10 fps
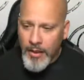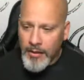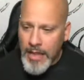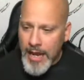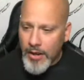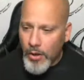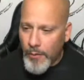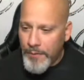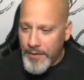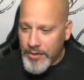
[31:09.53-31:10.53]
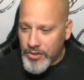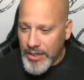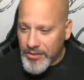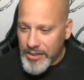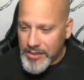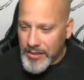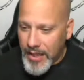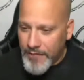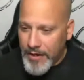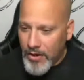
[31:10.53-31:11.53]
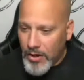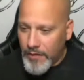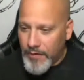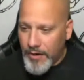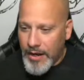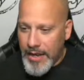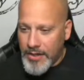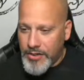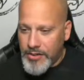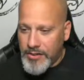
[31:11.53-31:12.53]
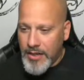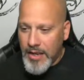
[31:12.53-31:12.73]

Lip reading: Lana Goldfinch says she's loving all of her connections,